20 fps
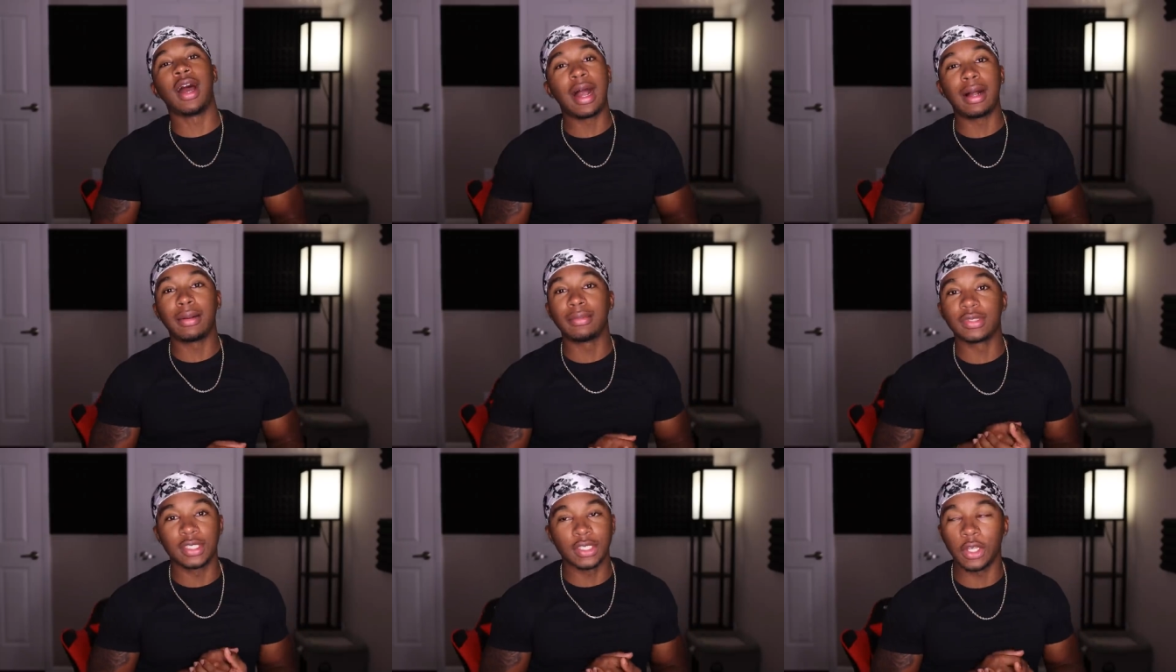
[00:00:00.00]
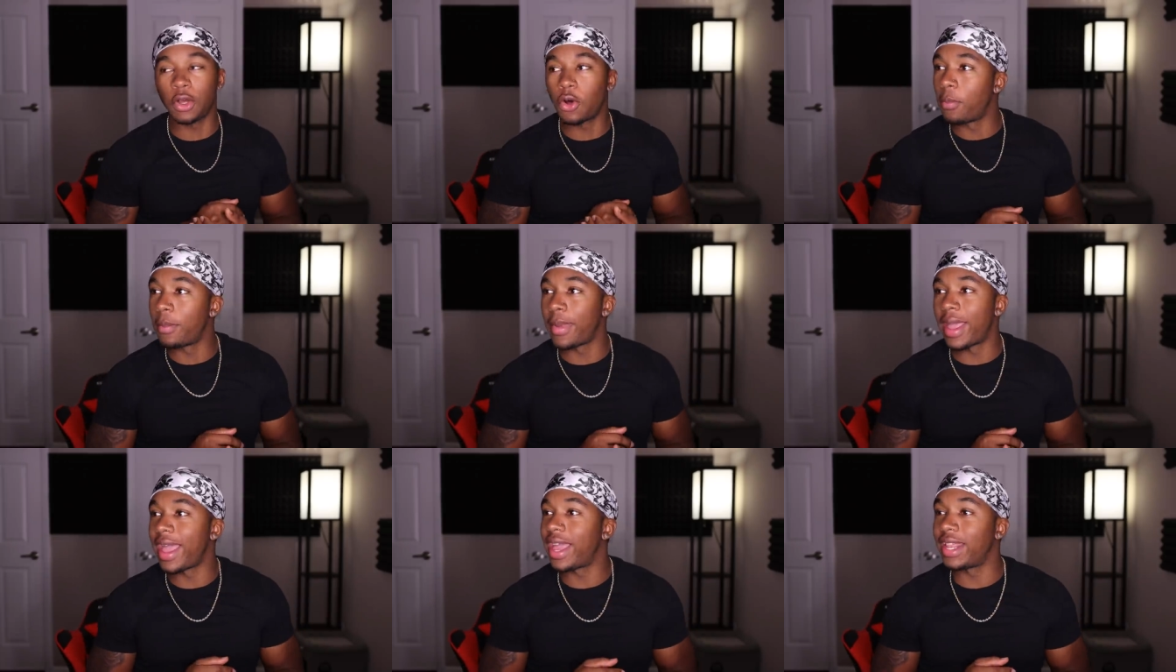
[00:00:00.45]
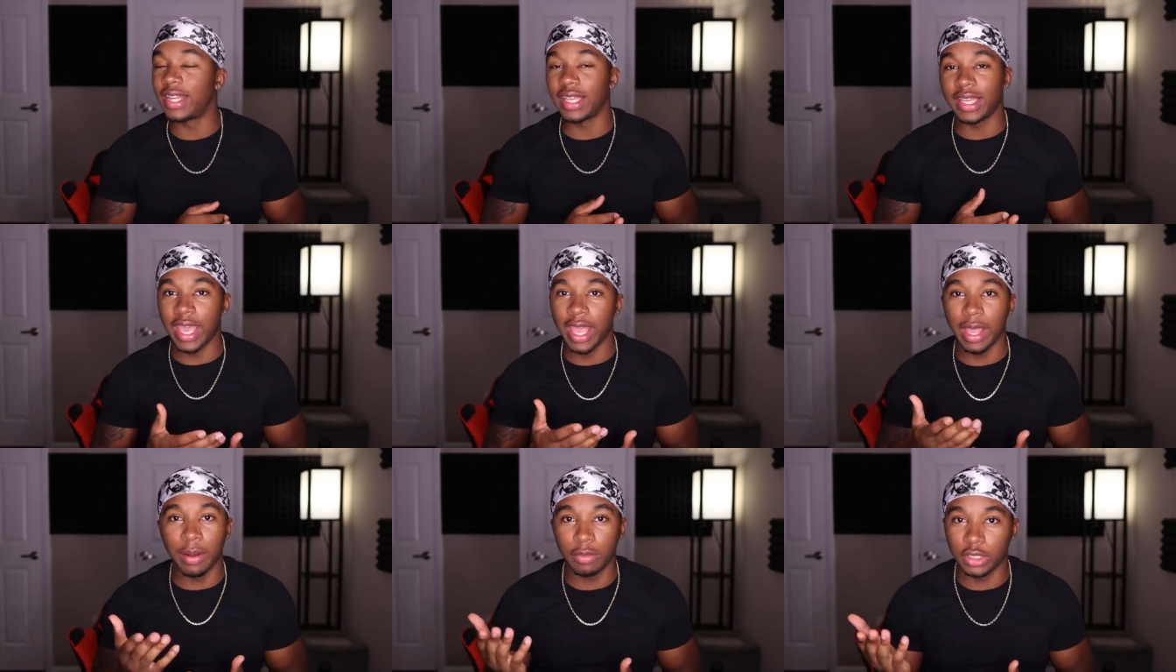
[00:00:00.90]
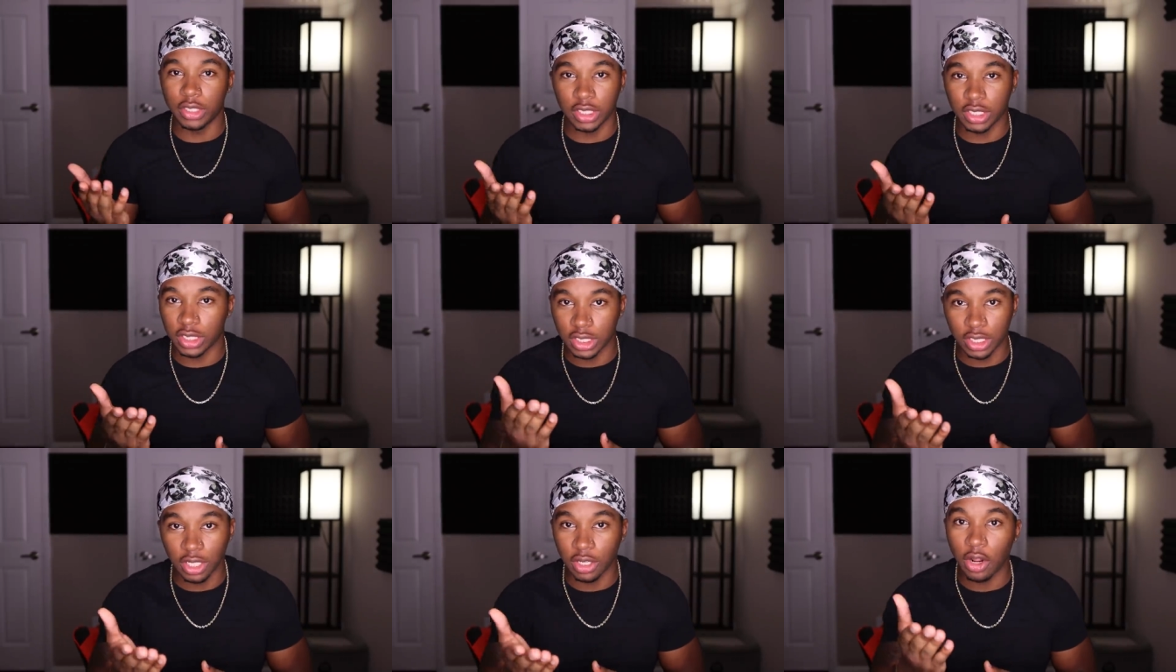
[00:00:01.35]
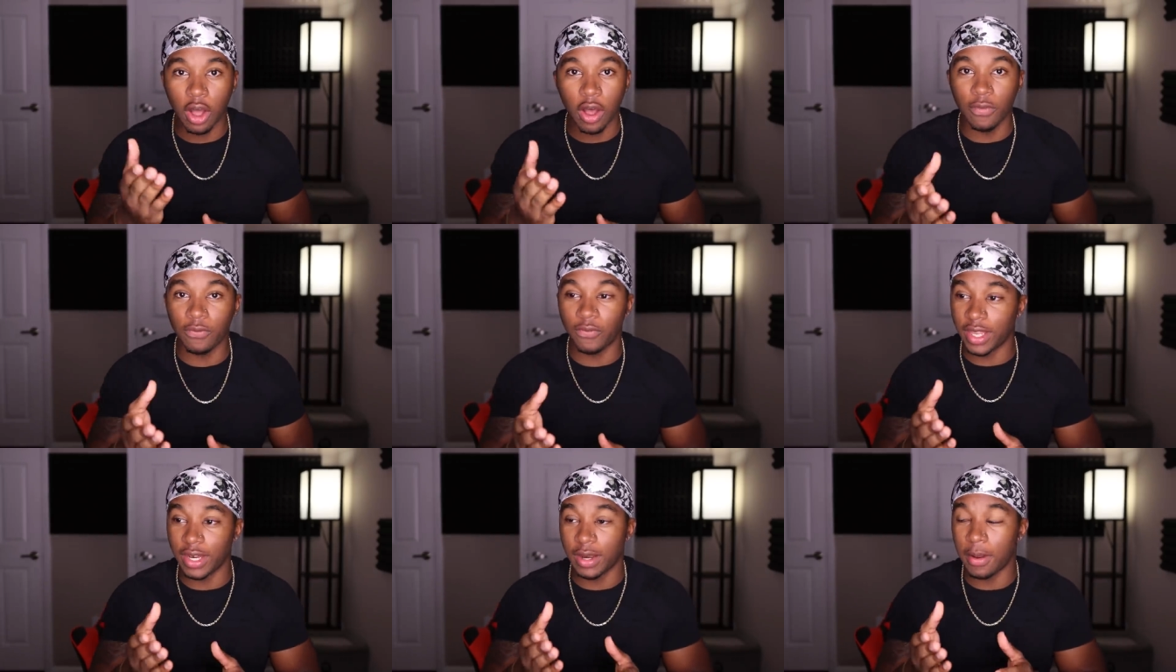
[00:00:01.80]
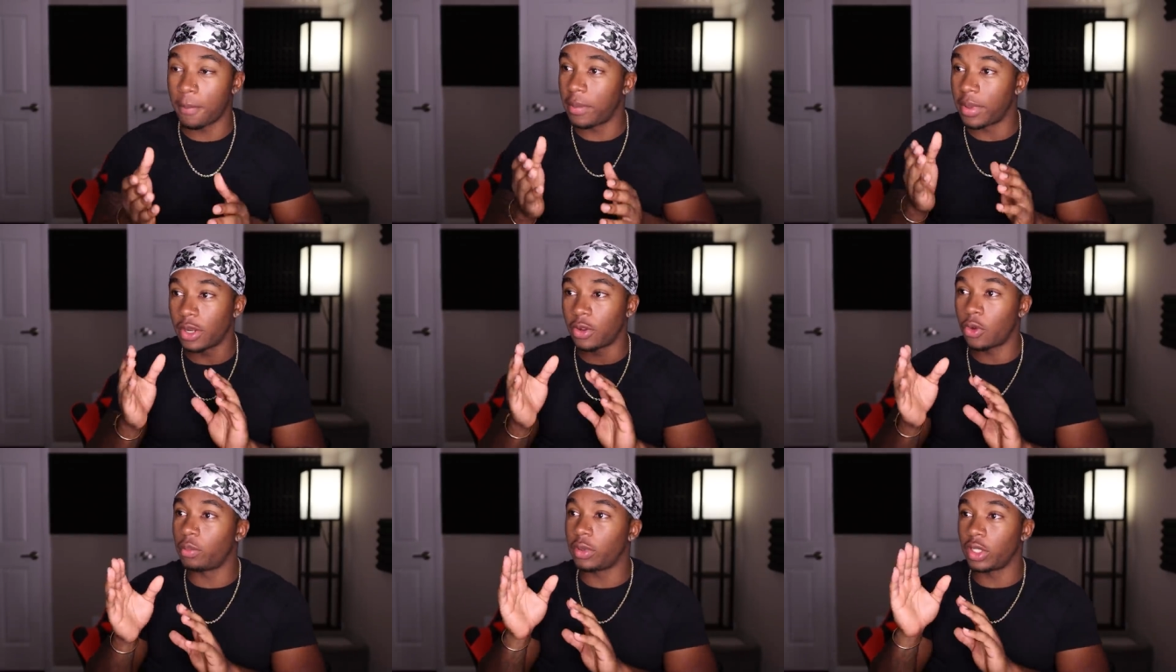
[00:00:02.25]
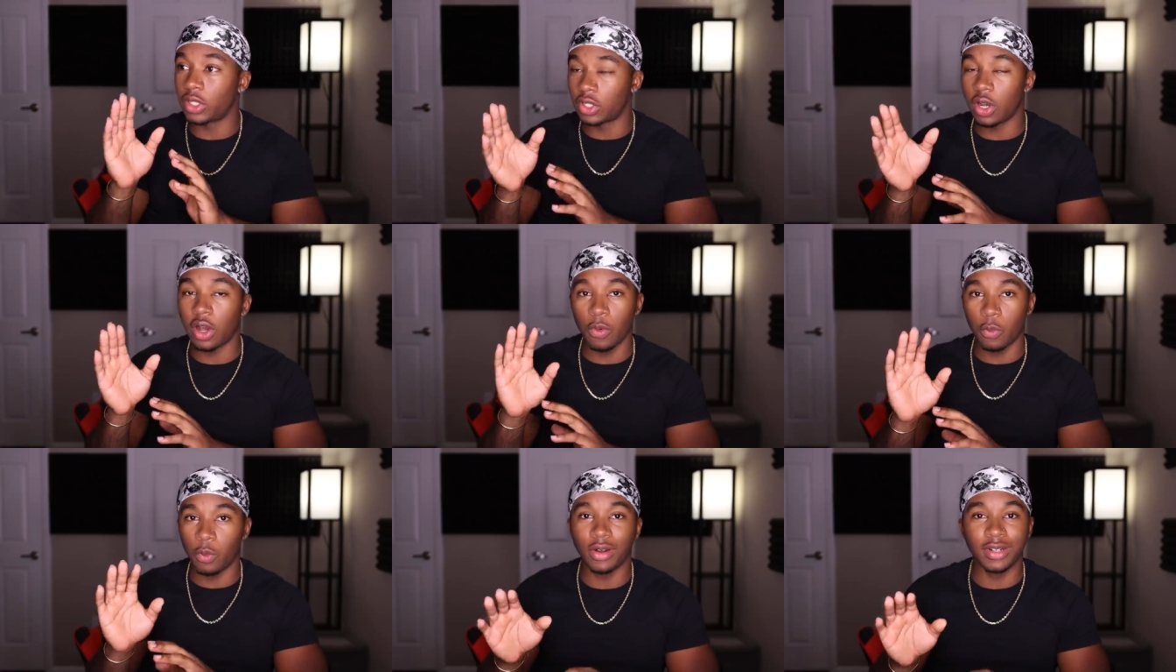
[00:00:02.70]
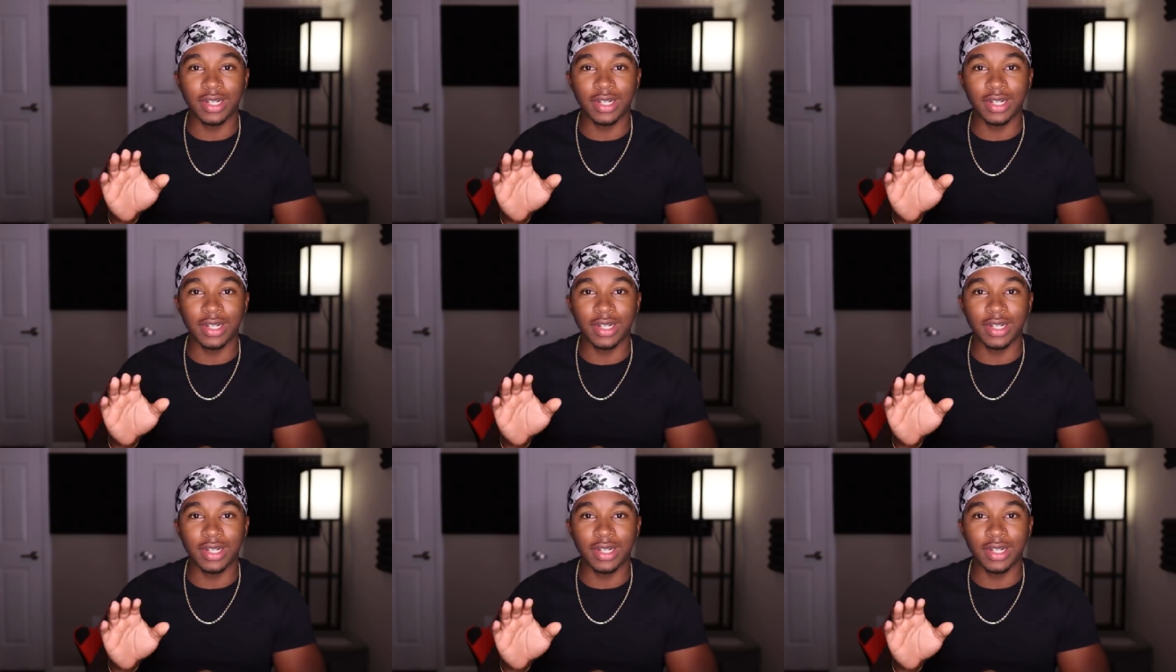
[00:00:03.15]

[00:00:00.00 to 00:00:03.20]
I'm so mad the camera just shut off in the middle of me talking.